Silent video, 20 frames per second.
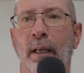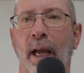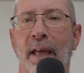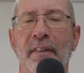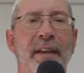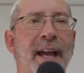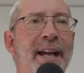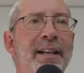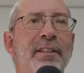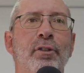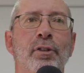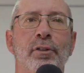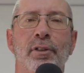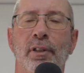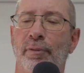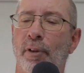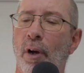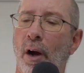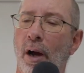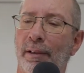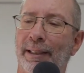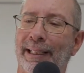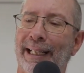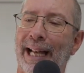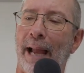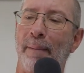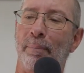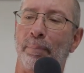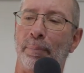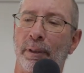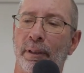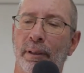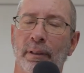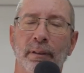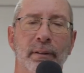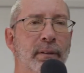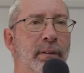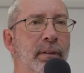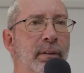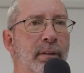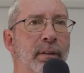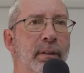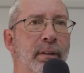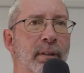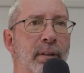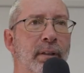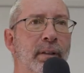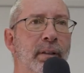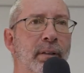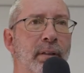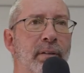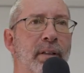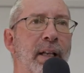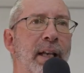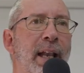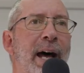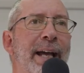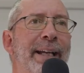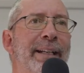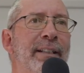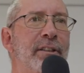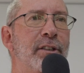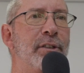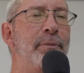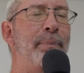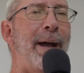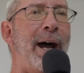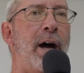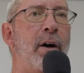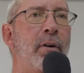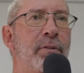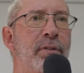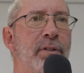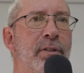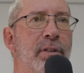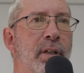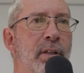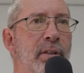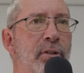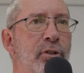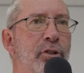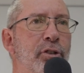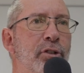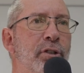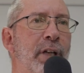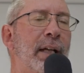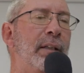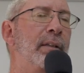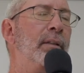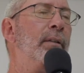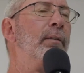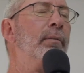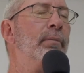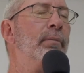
And the angels of God clamped the lion's mouths shut.